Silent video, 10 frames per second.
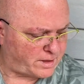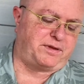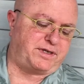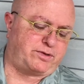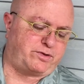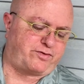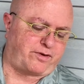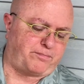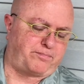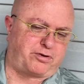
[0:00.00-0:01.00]
This was
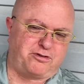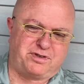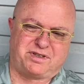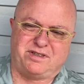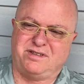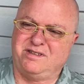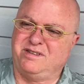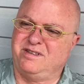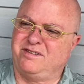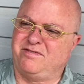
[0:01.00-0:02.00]
from
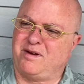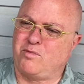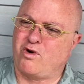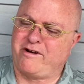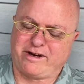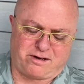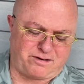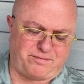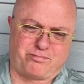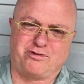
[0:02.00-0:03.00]
person February
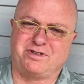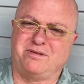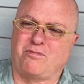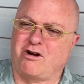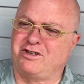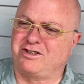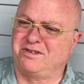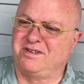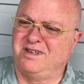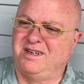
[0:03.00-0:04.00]
or person March
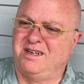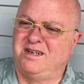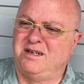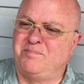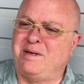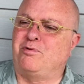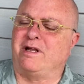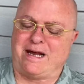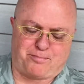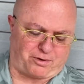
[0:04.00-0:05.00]
or people
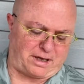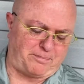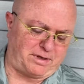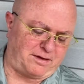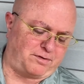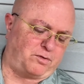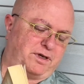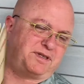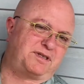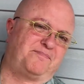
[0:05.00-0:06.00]
April, I believe it
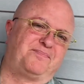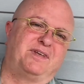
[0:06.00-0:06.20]
was.